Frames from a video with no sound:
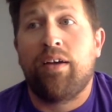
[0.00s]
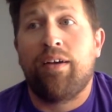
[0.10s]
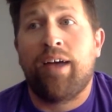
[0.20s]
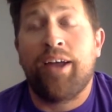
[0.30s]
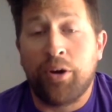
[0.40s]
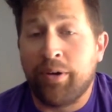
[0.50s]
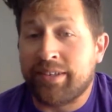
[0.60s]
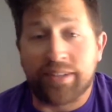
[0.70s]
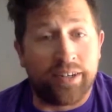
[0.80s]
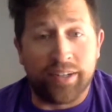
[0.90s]
what
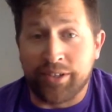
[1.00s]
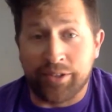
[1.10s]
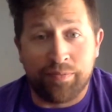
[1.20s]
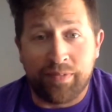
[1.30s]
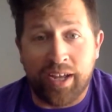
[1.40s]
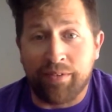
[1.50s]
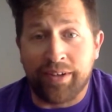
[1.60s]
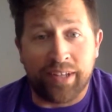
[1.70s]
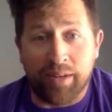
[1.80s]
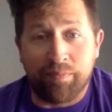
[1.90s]
it's going to do every
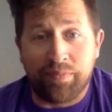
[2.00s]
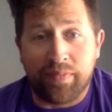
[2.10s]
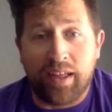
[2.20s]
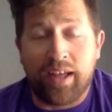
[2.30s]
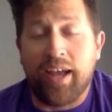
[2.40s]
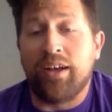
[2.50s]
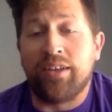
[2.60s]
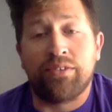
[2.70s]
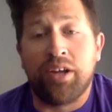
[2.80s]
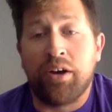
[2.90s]
time. I
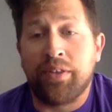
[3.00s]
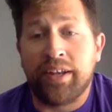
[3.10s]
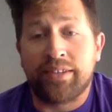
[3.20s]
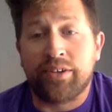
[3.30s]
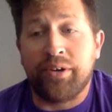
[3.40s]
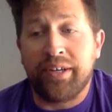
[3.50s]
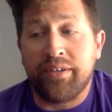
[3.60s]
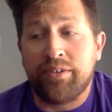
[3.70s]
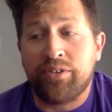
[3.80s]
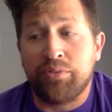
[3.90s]
also know that it's
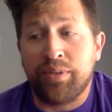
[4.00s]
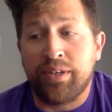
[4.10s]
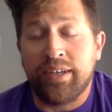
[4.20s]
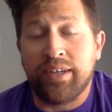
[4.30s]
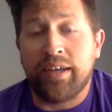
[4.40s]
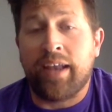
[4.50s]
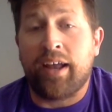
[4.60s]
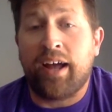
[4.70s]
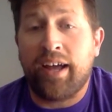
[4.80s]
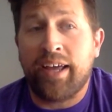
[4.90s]
going to be at a
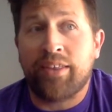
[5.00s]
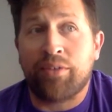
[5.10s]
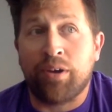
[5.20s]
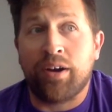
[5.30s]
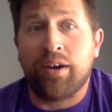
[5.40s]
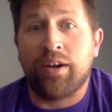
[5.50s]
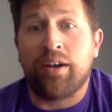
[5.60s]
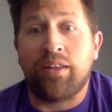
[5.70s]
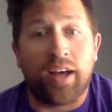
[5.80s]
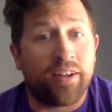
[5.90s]
height where
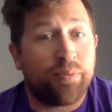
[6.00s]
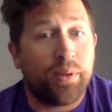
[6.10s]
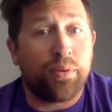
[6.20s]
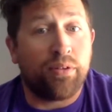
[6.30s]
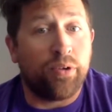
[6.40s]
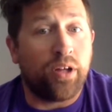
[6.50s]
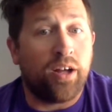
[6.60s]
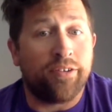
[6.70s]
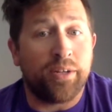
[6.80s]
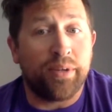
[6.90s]
a lot of people will
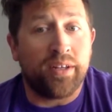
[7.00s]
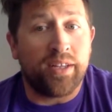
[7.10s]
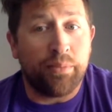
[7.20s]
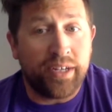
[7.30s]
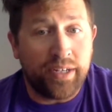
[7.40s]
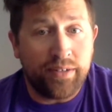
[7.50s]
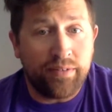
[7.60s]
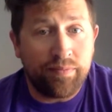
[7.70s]
already be eliminated.